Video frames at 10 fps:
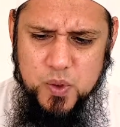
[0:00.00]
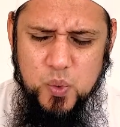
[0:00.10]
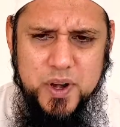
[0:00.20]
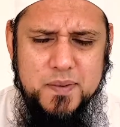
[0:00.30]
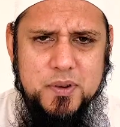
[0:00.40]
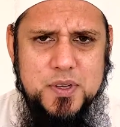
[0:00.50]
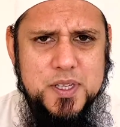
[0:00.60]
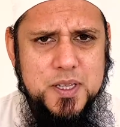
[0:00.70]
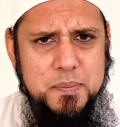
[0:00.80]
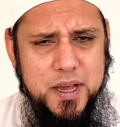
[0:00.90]
Whatever is
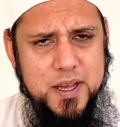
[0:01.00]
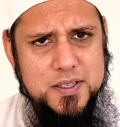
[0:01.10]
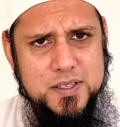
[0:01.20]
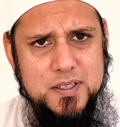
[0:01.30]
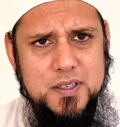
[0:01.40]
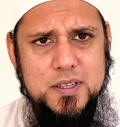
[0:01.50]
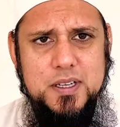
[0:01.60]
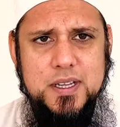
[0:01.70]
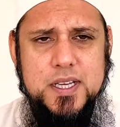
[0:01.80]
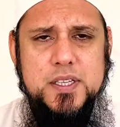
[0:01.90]
in the past,
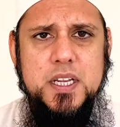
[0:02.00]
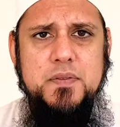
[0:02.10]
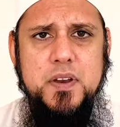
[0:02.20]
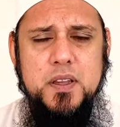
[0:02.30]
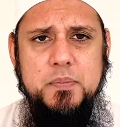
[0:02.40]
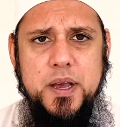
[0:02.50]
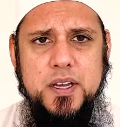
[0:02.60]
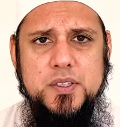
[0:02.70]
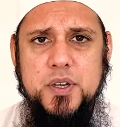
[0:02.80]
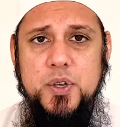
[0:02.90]
let's leave it in the
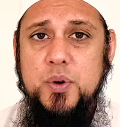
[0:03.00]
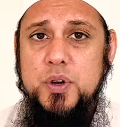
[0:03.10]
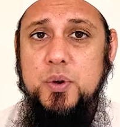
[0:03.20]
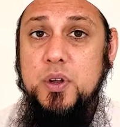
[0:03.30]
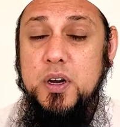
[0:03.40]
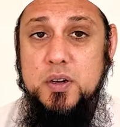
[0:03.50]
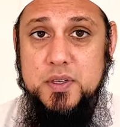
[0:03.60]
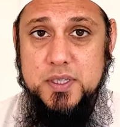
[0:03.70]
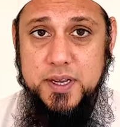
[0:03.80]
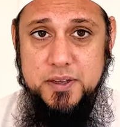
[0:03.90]
past. are no longer a
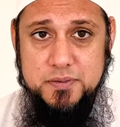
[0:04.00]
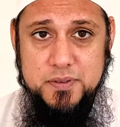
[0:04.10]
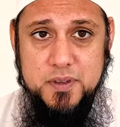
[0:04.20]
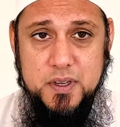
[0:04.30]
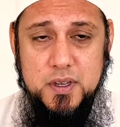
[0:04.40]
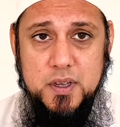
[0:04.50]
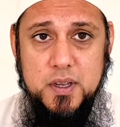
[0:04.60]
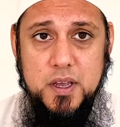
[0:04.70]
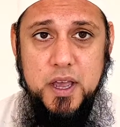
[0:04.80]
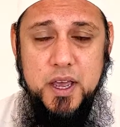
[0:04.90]
slave.
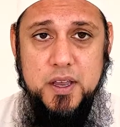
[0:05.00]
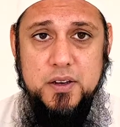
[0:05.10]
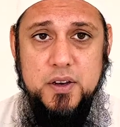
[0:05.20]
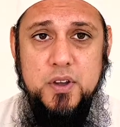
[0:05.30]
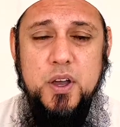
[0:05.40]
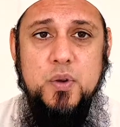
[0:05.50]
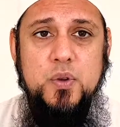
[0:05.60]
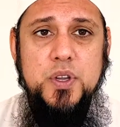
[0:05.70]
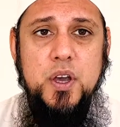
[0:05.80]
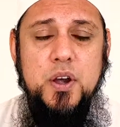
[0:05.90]
And not
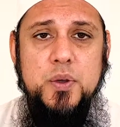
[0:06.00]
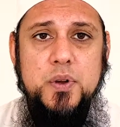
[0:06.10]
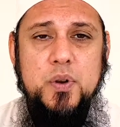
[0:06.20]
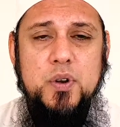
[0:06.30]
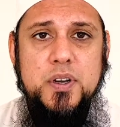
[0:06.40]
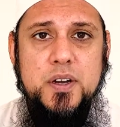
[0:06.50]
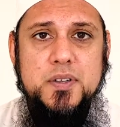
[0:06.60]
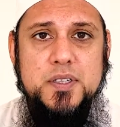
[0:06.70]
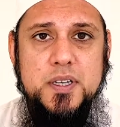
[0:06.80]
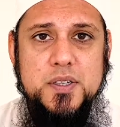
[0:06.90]
only are you an
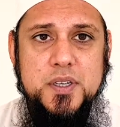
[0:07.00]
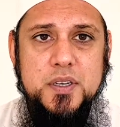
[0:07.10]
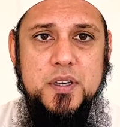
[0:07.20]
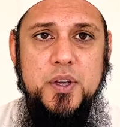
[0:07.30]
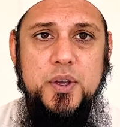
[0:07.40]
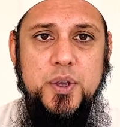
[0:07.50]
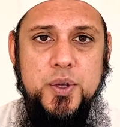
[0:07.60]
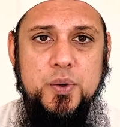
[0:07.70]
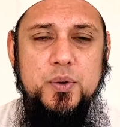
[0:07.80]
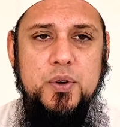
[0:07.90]
ordinary citizen,
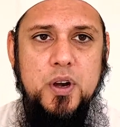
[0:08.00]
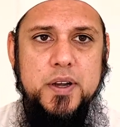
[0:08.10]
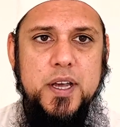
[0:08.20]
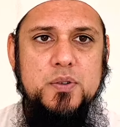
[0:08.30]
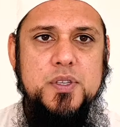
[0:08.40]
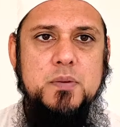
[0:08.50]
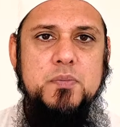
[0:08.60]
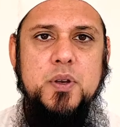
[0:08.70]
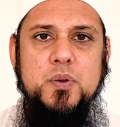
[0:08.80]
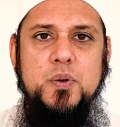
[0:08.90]
you are now
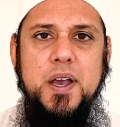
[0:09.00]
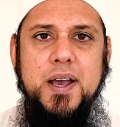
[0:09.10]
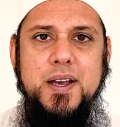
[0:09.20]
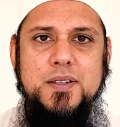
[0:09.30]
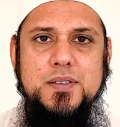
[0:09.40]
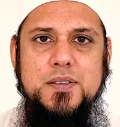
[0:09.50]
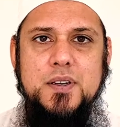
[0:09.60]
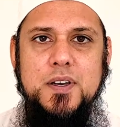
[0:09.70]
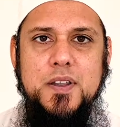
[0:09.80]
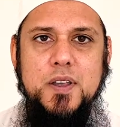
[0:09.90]
someone who has
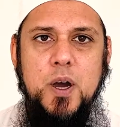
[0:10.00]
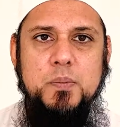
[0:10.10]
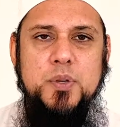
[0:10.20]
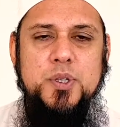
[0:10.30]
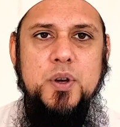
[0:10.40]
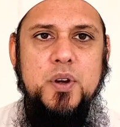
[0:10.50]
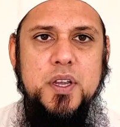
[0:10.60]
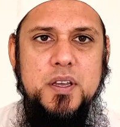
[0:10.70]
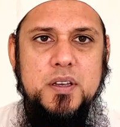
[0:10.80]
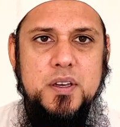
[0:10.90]
the
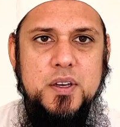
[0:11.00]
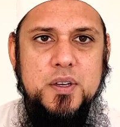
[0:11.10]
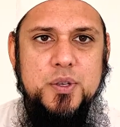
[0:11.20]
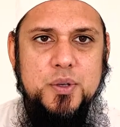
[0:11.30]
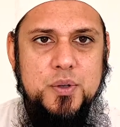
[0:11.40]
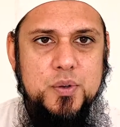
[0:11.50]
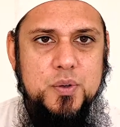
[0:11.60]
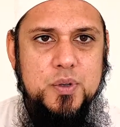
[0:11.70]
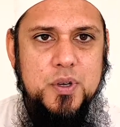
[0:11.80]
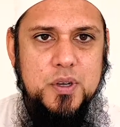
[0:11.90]
opportunity
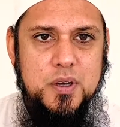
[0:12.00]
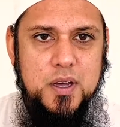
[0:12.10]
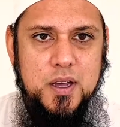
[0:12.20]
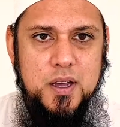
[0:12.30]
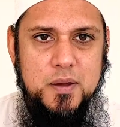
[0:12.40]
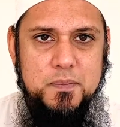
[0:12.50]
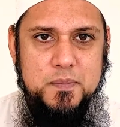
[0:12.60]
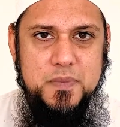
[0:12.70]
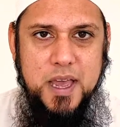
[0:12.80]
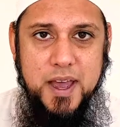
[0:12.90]
to
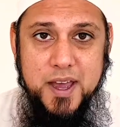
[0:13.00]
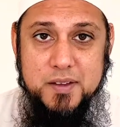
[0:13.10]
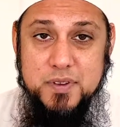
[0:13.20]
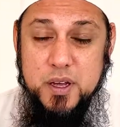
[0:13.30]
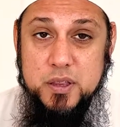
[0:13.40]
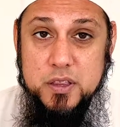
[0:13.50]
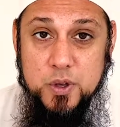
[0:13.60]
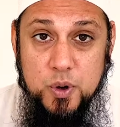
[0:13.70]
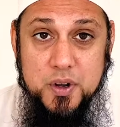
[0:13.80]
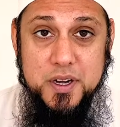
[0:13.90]
have
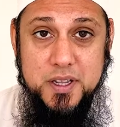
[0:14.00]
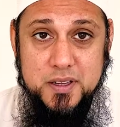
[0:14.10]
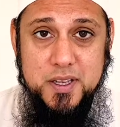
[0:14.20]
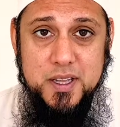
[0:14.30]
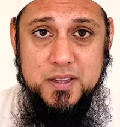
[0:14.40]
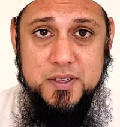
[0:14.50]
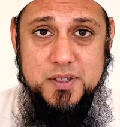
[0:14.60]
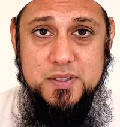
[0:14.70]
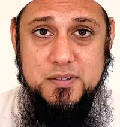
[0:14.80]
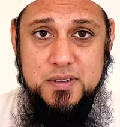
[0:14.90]
authority in
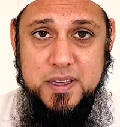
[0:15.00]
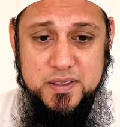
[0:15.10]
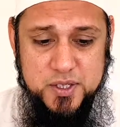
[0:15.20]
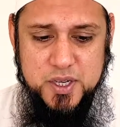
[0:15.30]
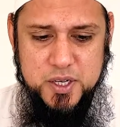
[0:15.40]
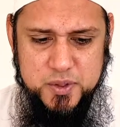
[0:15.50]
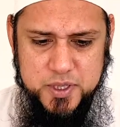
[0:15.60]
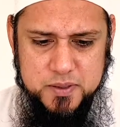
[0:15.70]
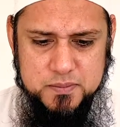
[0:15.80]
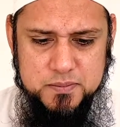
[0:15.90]
this
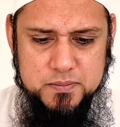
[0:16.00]
country.